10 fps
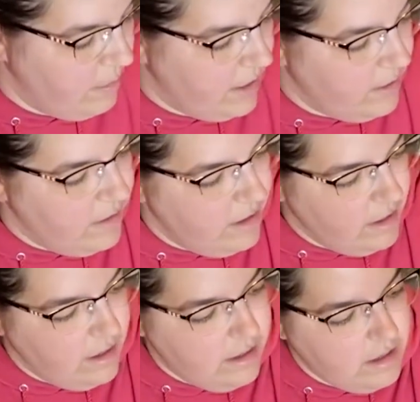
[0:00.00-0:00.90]
you.
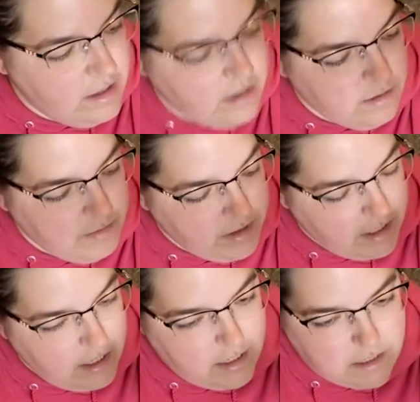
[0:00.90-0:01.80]
Hopefully
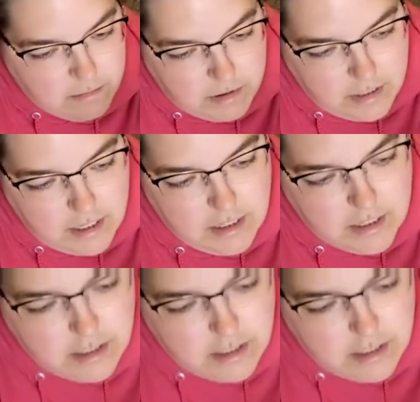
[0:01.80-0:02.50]
he doesn't pull on this